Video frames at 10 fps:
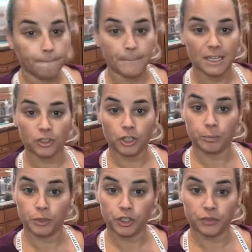Make sure you
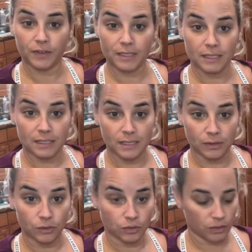put your vent to
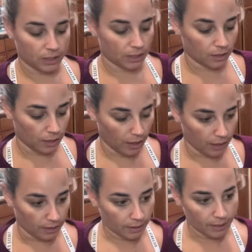seal so that it can
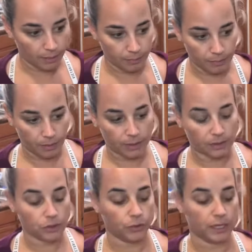get up,
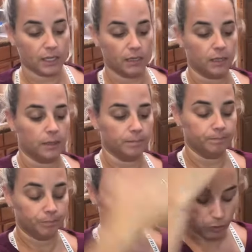so it can
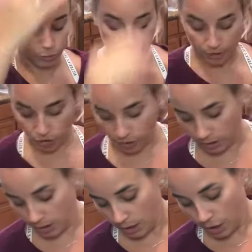build pressure.
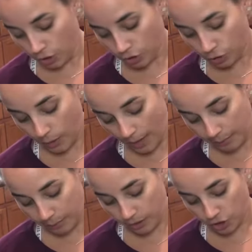You're gonna do high
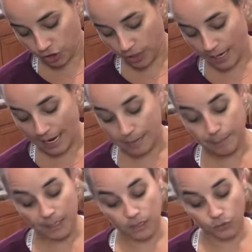pressure 8
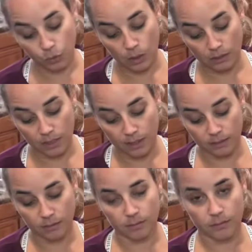minutes for well done,
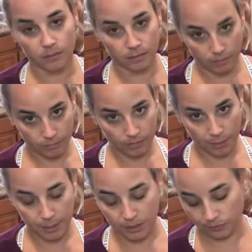5
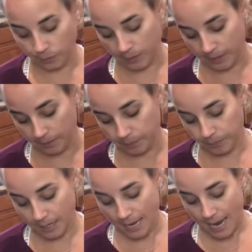minutes for medium.
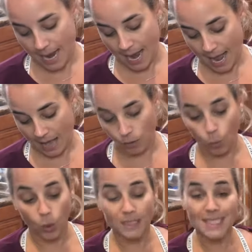And
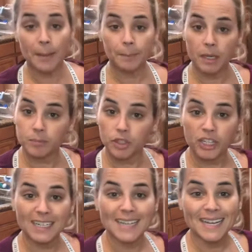once that beeps, you're
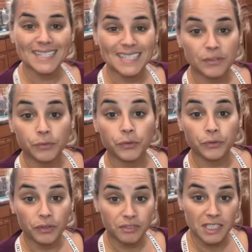gonna let it sit for
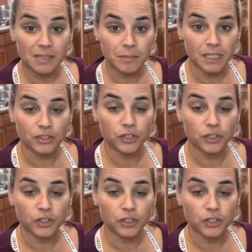15 minutes.